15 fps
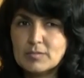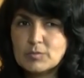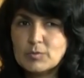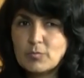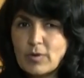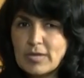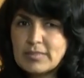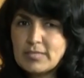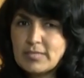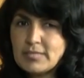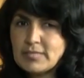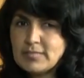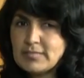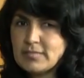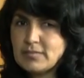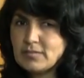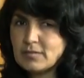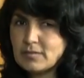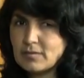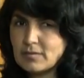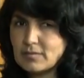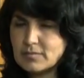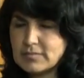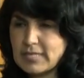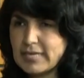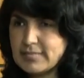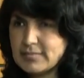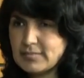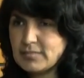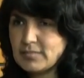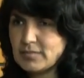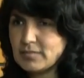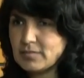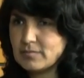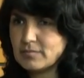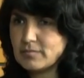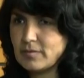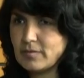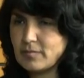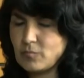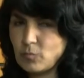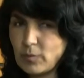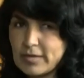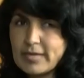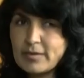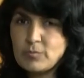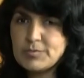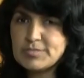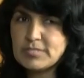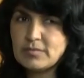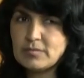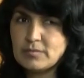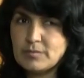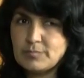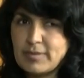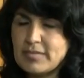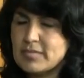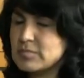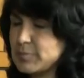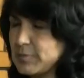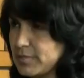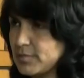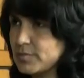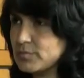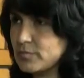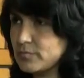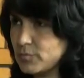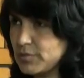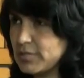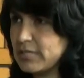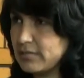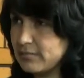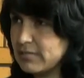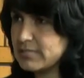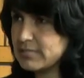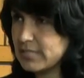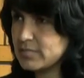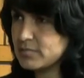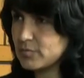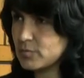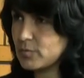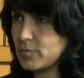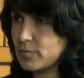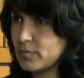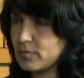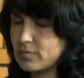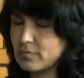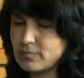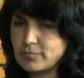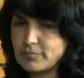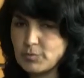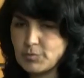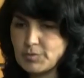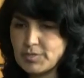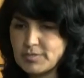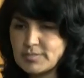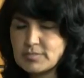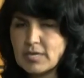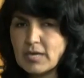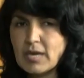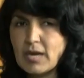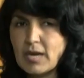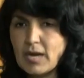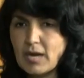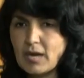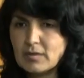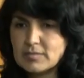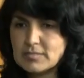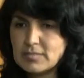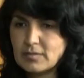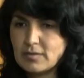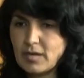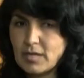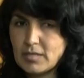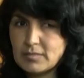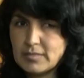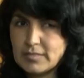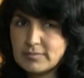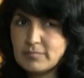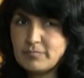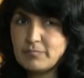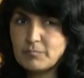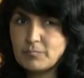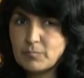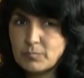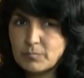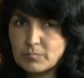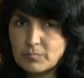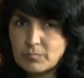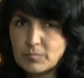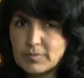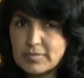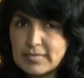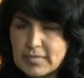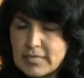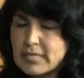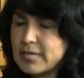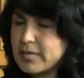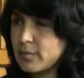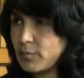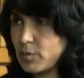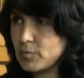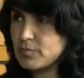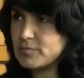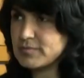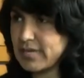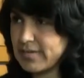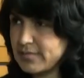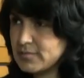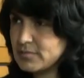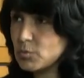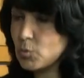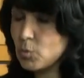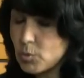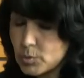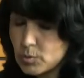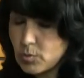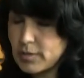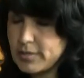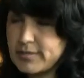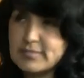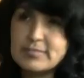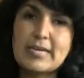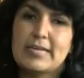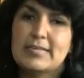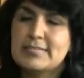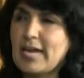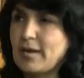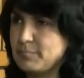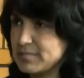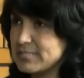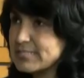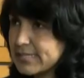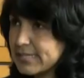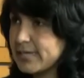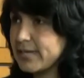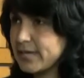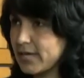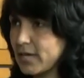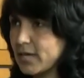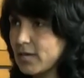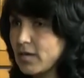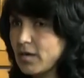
So one thing is that science and one, I would say in my experience of doing living science for a few years, there's a really great amount of science, good quality science happens in India.